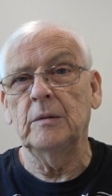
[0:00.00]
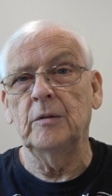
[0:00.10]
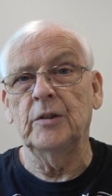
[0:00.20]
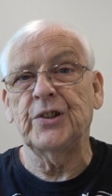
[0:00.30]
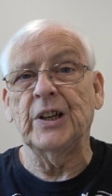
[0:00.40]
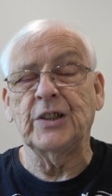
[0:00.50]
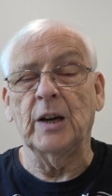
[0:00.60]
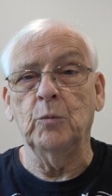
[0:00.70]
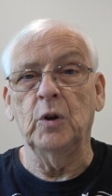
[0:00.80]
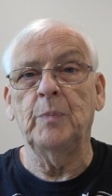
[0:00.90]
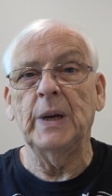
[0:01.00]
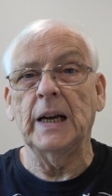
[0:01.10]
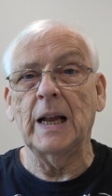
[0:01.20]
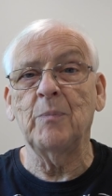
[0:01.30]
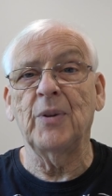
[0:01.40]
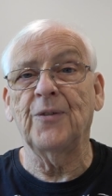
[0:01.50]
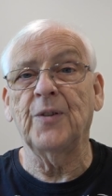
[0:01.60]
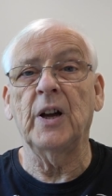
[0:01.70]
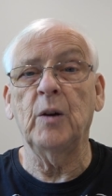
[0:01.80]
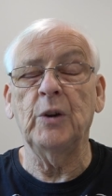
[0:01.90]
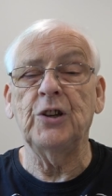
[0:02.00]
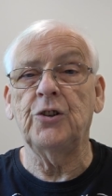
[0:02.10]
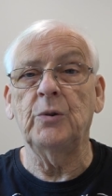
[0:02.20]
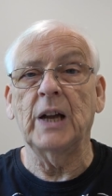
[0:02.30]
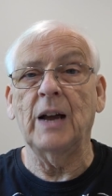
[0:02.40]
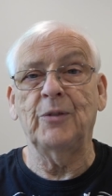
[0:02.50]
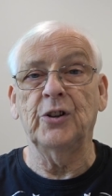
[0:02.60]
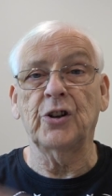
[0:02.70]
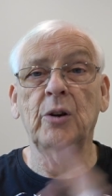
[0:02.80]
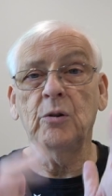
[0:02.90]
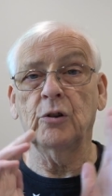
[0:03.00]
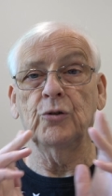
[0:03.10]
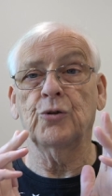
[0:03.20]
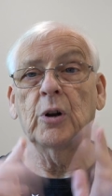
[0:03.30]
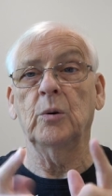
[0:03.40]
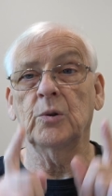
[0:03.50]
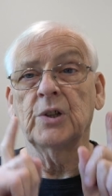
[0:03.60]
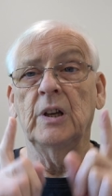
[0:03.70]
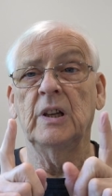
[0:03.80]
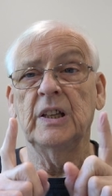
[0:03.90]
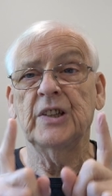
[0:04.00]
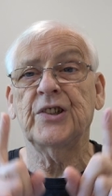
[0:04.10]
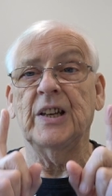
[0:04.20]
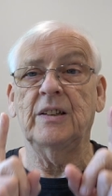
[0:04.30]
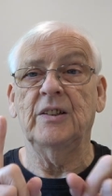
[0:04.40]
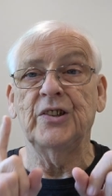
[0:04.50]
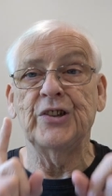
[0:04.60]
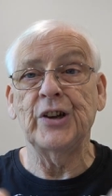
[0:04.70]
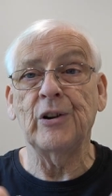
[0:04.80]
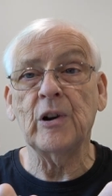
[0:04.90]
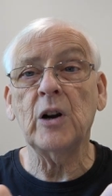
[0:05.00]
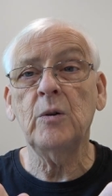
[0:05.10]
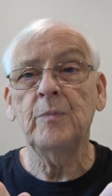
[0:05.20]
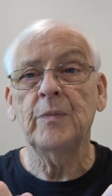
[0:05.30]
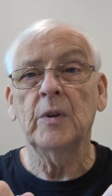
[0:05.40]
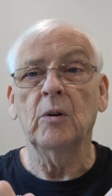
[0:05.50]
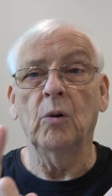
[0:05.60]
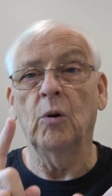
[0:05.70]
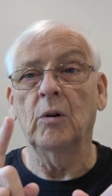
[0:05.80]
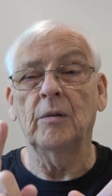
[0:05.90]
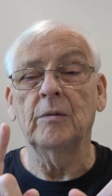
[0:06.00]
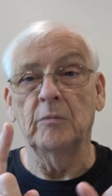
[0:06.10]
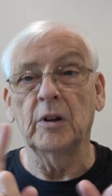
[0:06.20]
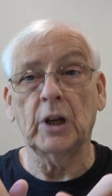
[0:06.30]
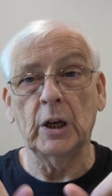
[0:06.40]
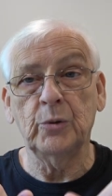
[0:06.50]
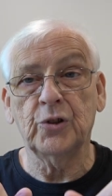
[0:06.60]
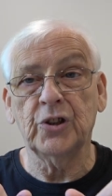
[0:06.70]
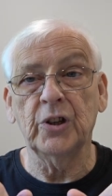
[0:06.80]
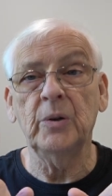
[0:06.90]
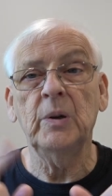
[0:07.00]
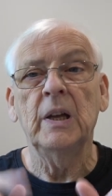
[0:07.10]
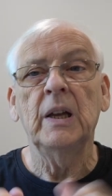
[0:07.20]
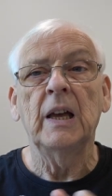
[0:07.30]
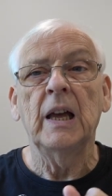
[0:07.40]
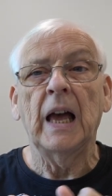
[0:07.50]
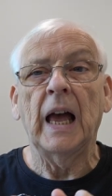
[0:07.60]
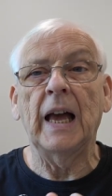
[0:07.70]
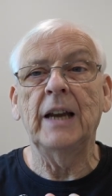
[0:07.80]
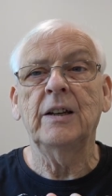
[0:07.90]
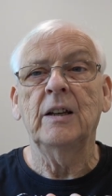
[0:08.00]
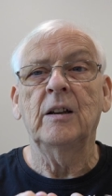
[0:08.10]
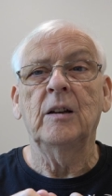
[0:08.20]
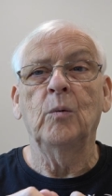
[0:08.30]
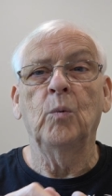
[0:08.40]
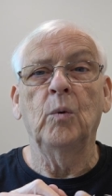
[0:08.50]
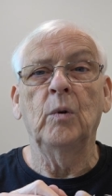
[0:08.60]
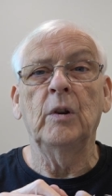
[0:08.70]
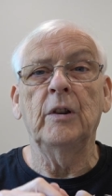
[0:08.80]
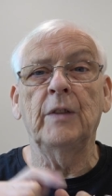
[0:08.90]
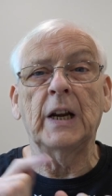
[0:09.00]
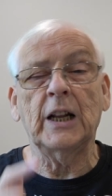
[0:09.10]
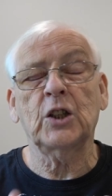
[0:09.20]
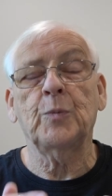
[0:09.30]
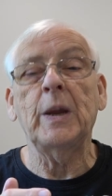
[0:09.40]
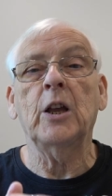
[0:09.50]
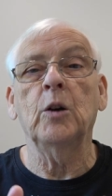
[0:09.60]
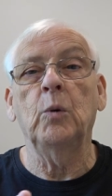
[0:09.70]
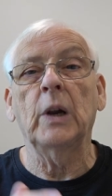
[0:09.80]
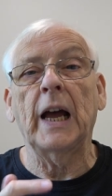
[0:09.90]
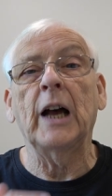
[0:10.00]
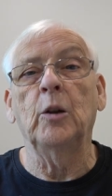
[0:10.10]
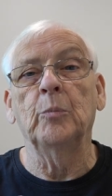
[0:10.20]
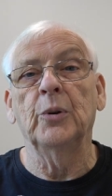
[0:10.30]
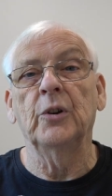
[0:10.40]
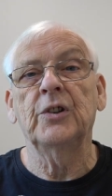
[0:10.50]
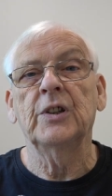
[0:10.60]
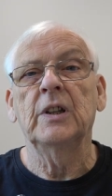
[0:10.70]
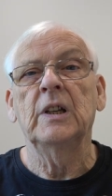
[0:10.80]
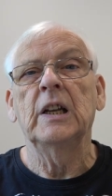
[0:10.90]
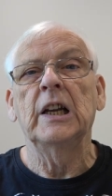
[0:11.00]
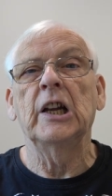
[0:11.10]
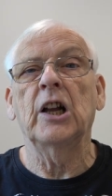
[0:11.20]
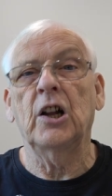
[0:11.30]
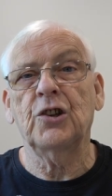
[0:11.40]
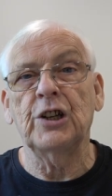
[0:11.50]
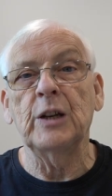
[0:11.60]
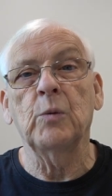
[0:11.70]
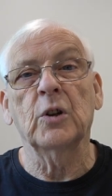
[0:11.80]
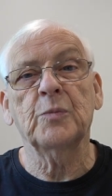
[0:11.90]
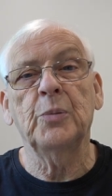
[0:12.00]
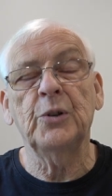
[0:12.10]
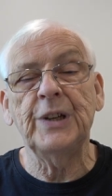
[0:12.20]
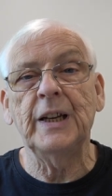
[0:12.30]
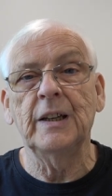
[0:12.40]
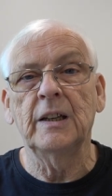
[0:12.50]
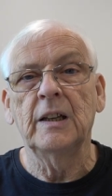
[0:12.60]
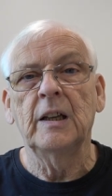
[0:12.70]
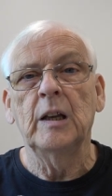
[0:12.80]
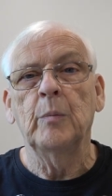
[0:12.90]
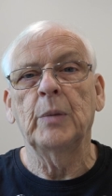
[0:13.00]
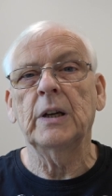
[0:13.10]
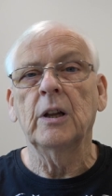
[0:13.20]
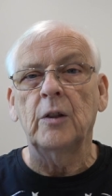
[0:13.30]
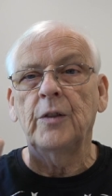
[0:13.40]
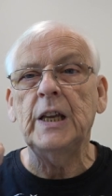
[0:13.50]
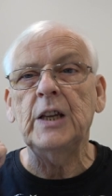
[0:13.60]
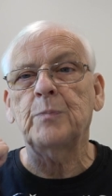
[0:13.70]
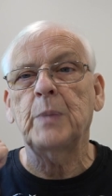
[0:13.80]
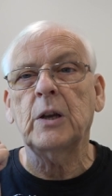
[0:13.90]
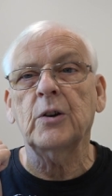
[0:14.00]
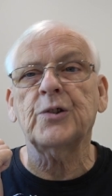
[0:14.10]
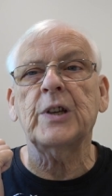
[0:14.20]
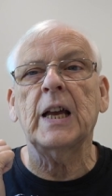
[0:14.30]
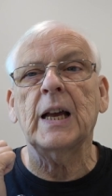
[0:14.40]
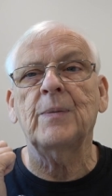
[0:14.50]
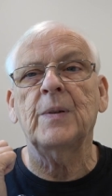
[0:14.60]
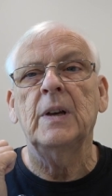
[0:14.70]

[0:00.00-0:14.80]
setup would be an amplifier which you'd have the tone controls set zero or close to, and the loudspeaker will output largely what's put in. But these, because they have